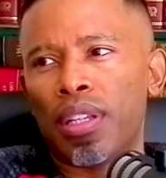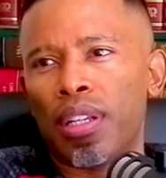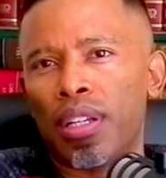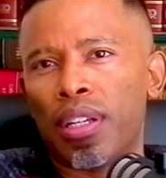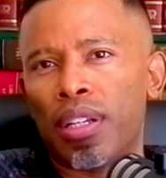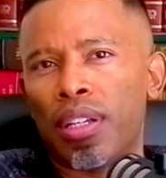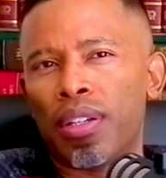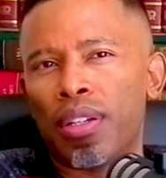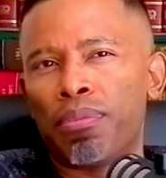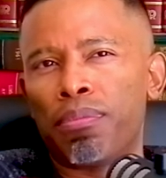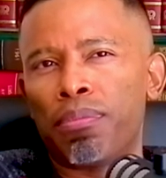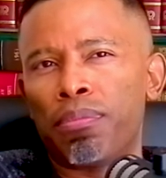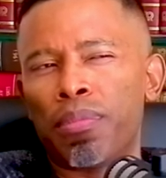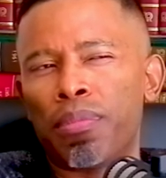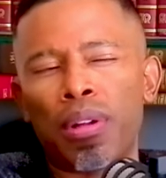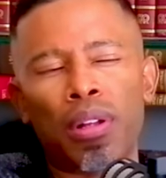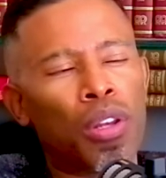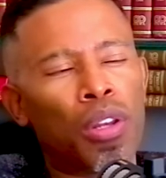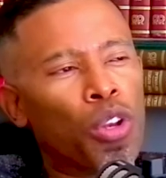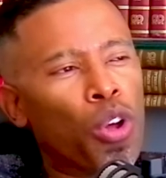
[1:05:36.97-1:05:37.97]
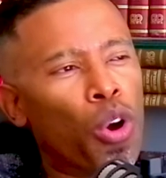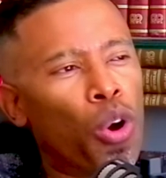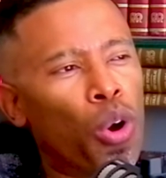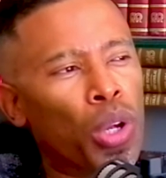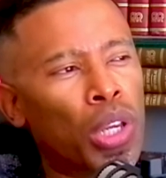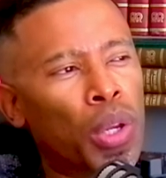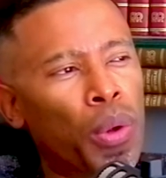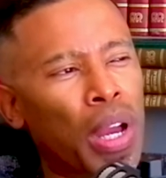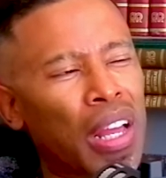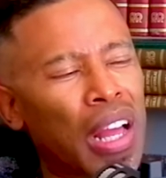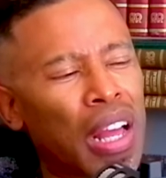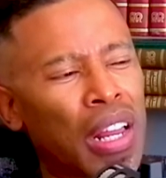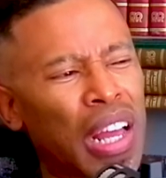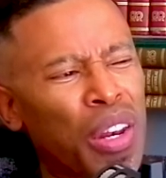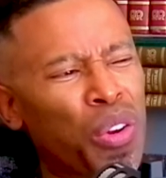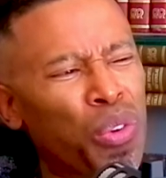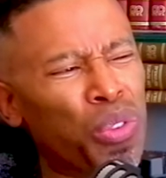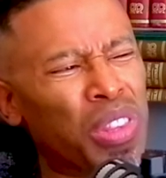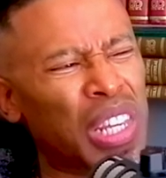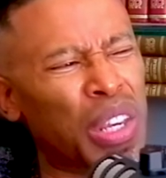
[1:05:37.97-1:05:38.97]
Um, no, he, I, I,
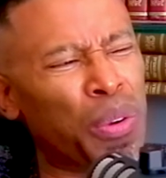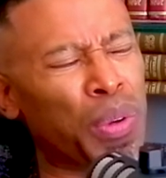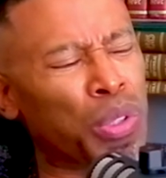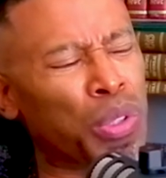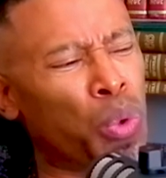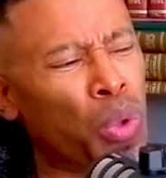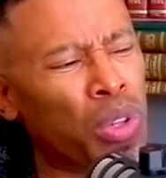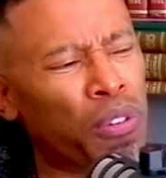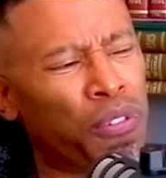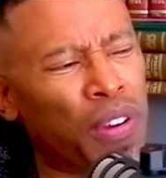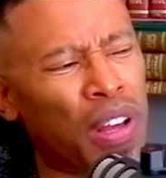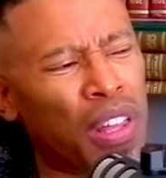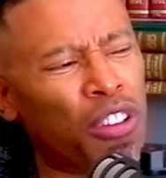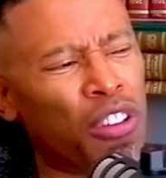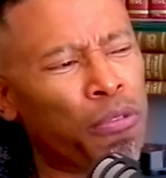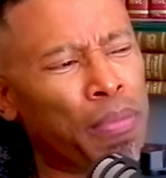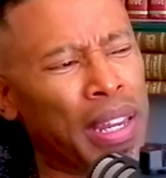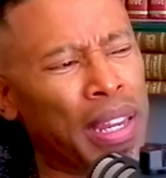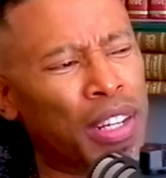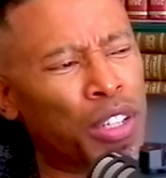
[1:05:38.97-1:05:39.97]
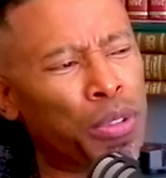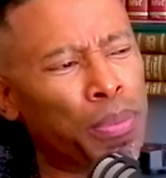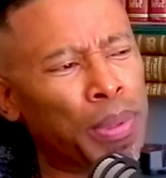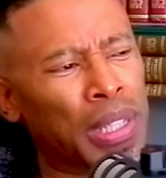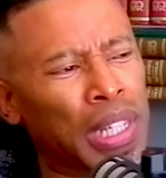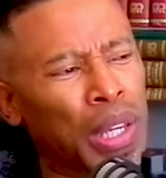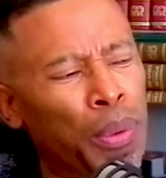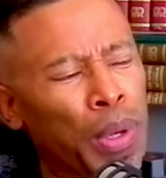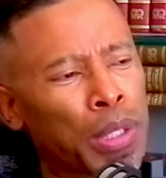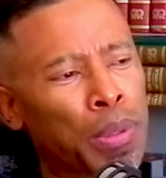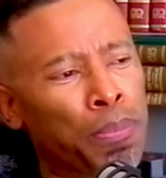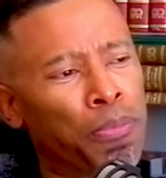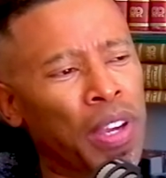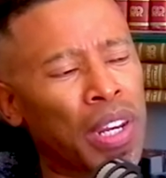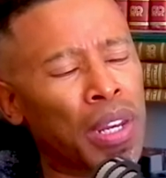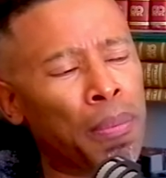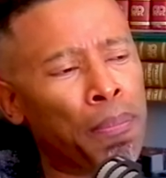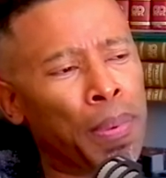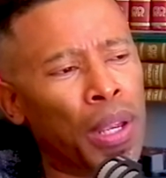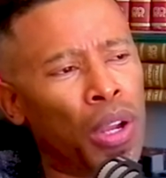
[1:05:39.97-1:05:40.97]
don't think he was called the father of management. He was
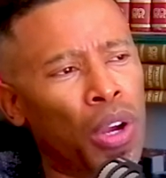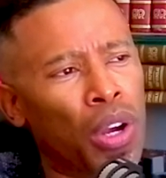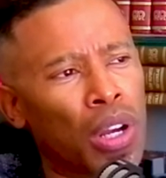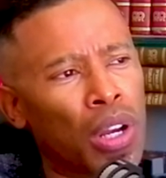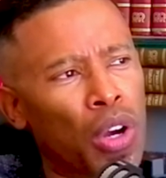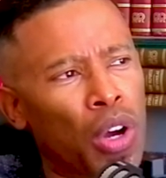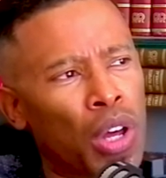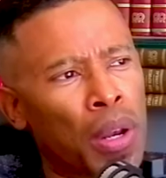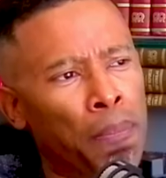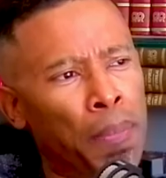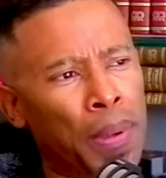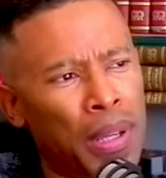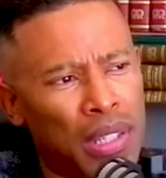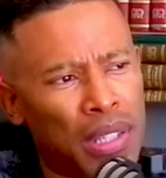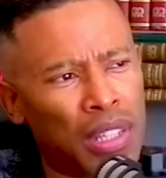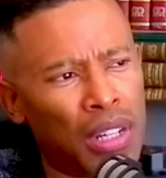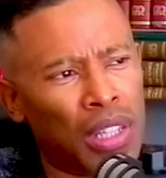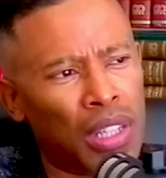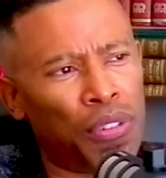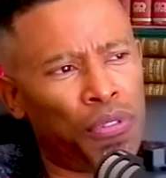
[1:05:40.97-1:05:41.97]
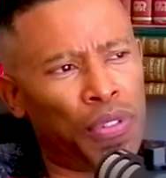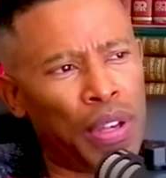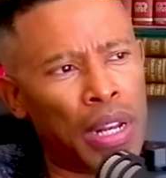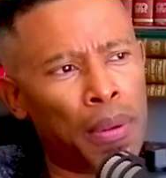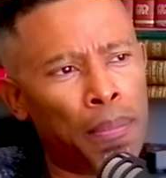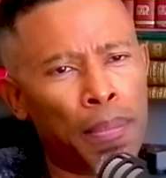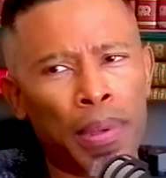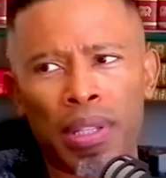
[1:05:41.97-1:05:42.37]
very big uh, on personal development.